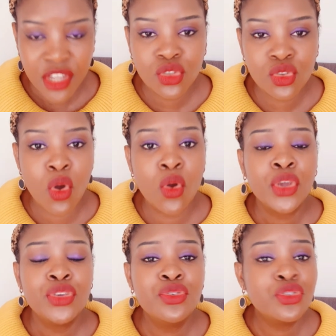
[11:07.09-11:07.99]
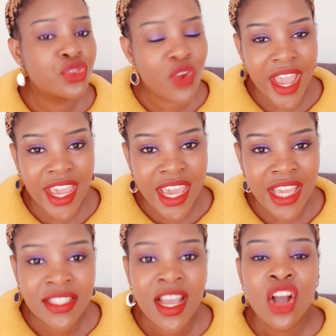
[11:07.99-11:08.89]
So you try
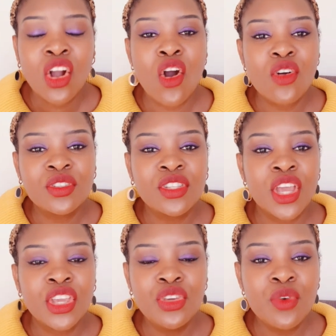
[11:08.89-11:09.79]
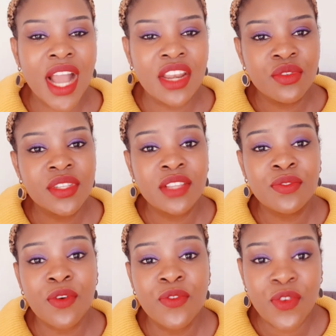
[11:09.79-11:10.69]
it, because you can use it
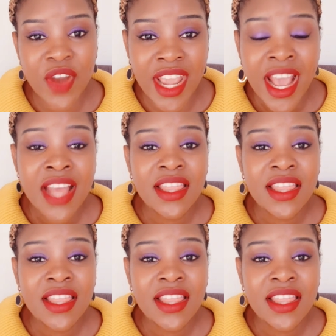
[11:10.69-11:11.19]
for free.